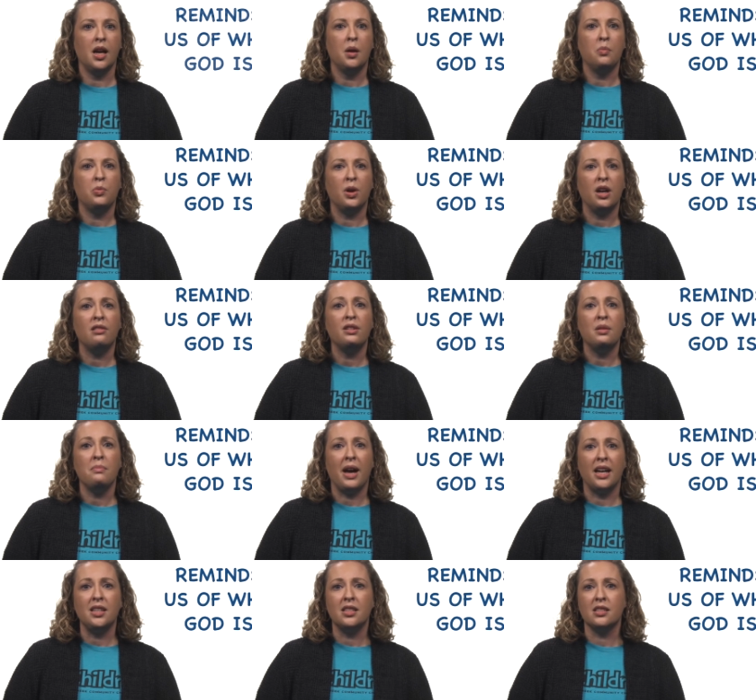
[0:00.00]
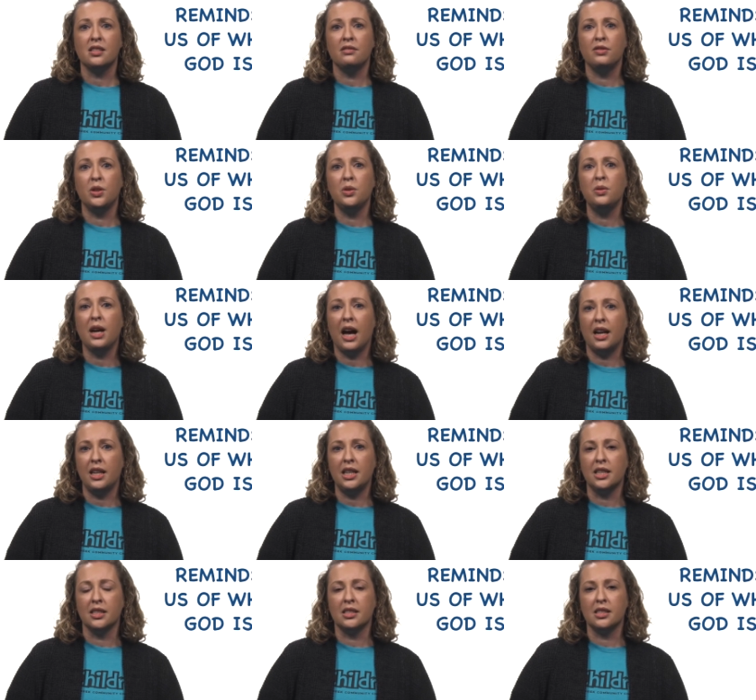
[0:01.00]
Prayer reminds us of who God
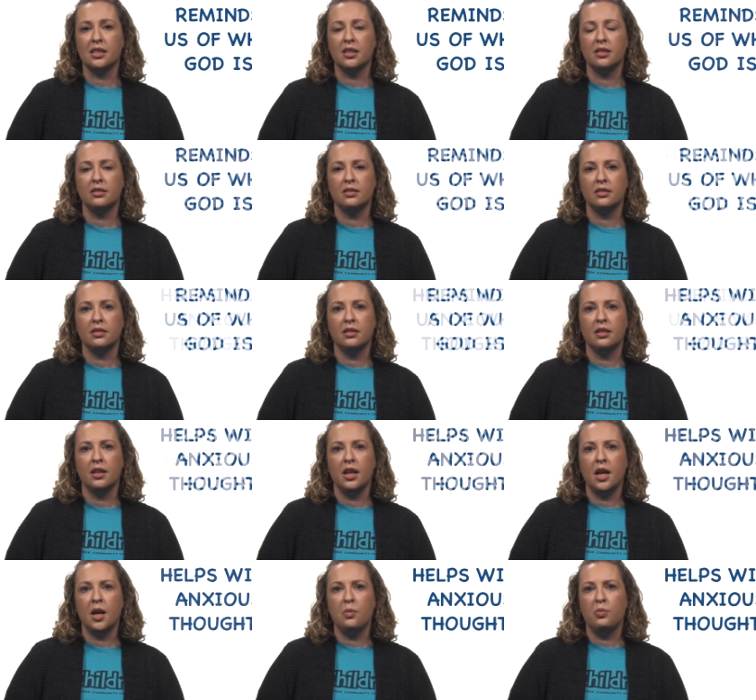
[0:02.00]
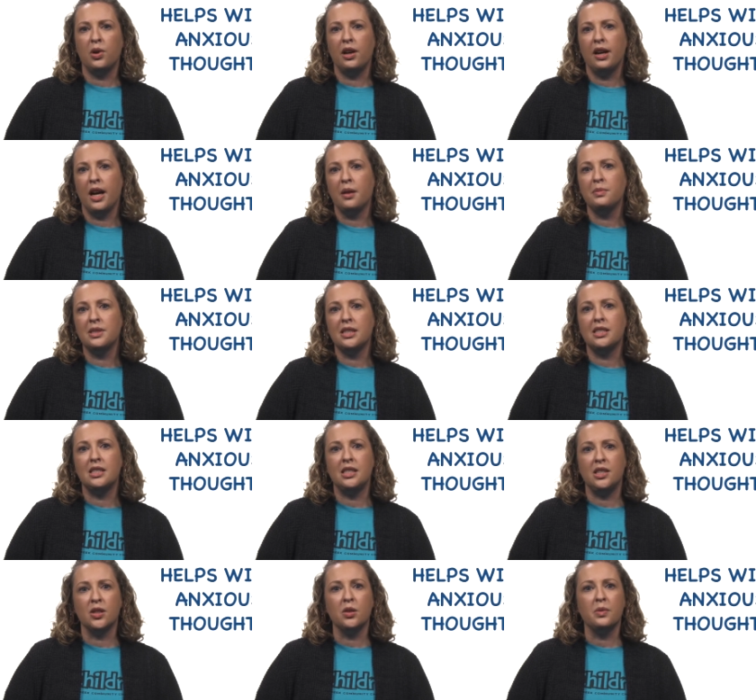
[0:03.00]
is. Prayer helps us
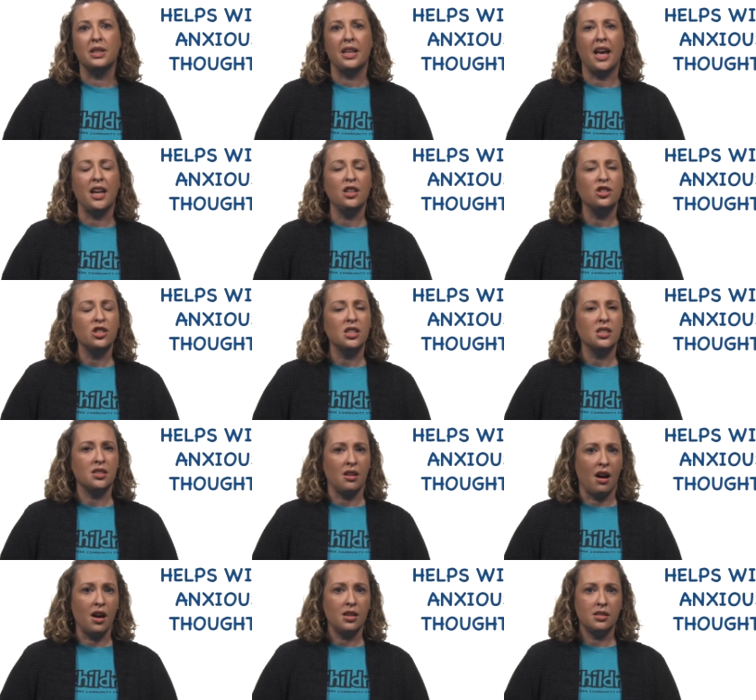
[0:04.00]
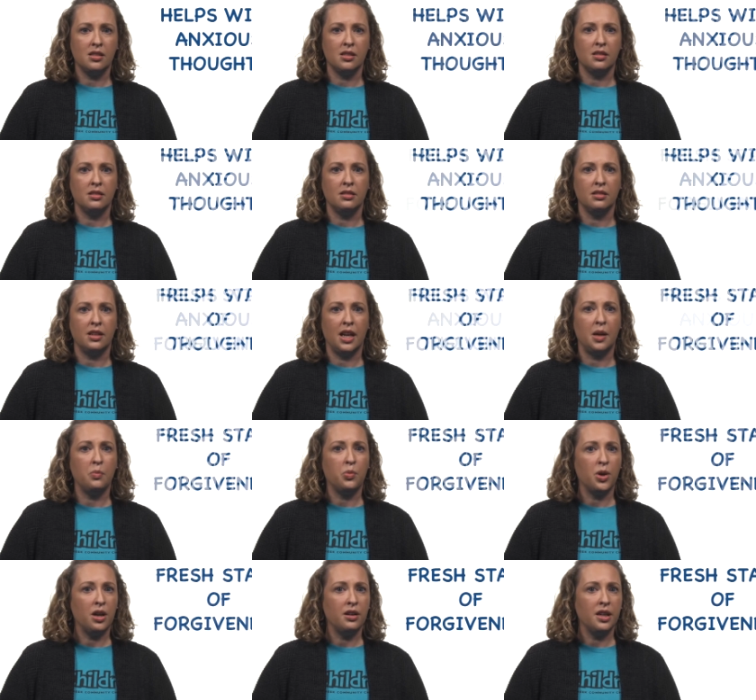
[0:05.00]
deal with anxious thoughts, and
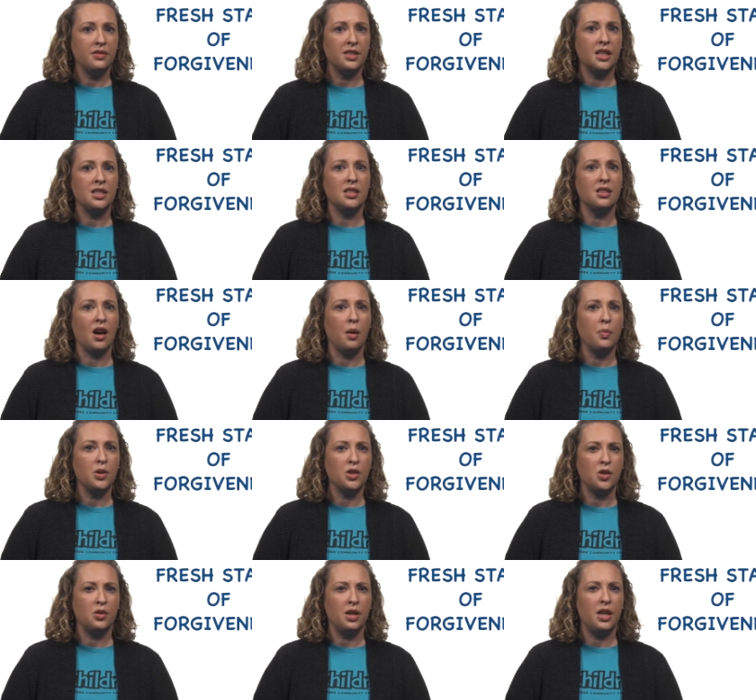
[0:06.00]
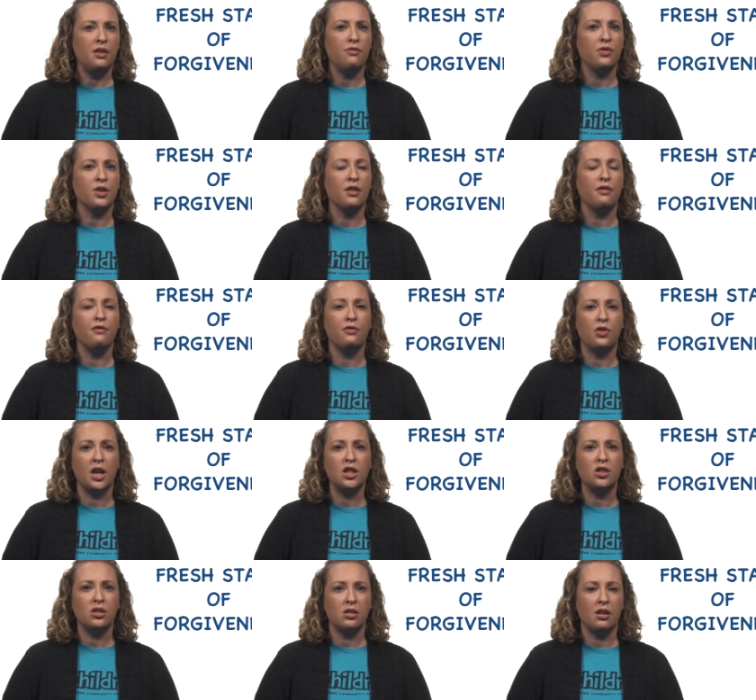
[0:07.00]
prayer gives us the opportunity for the
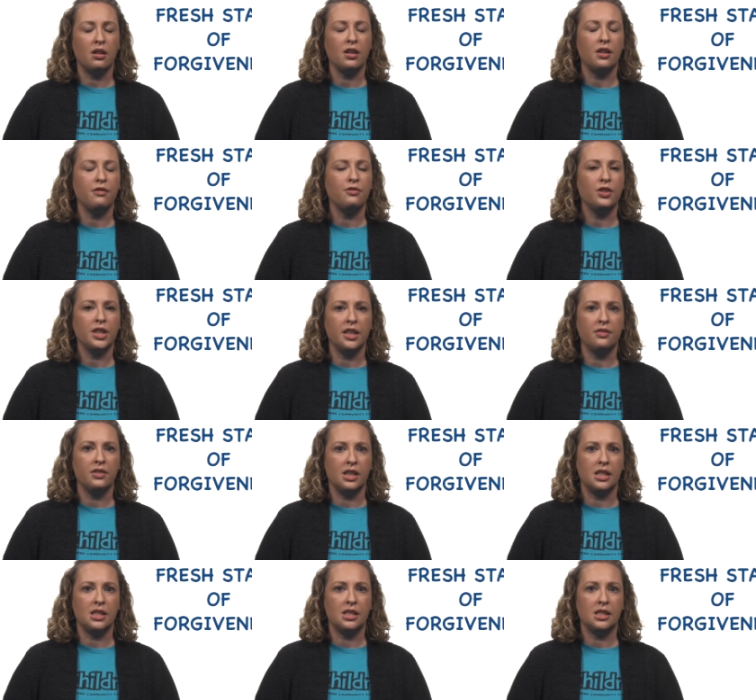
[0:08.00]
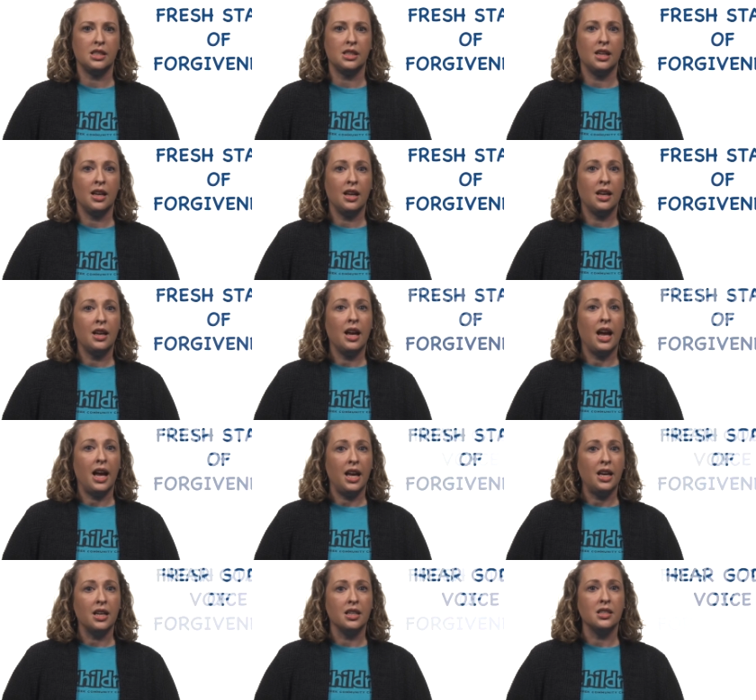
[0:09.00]
fresh start of forgiveness.
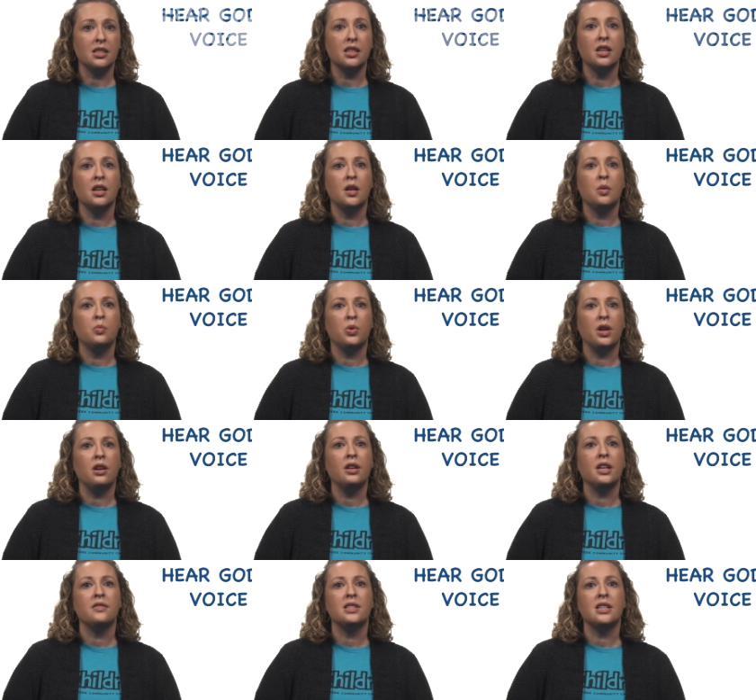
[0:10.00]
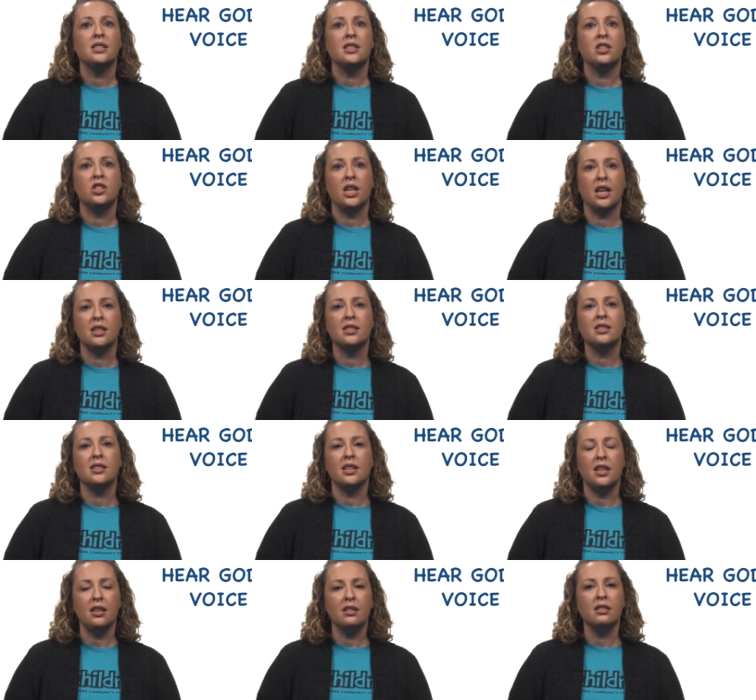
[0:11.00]
And prayer gives us the chance to
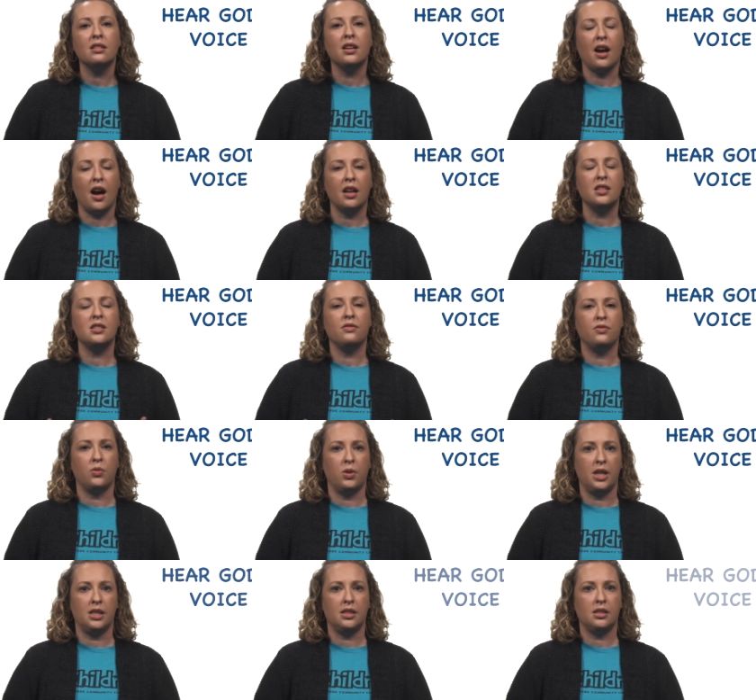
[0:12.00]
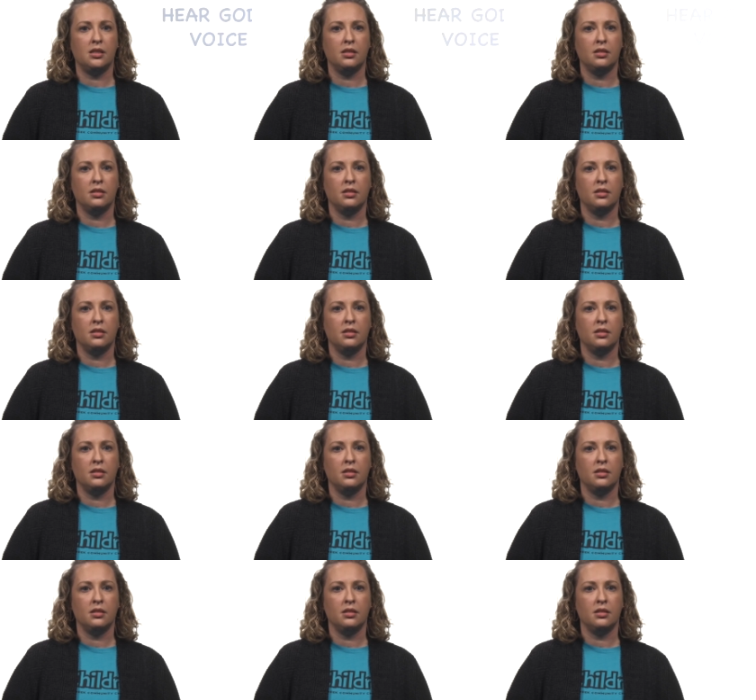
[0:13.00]
hear God's voice.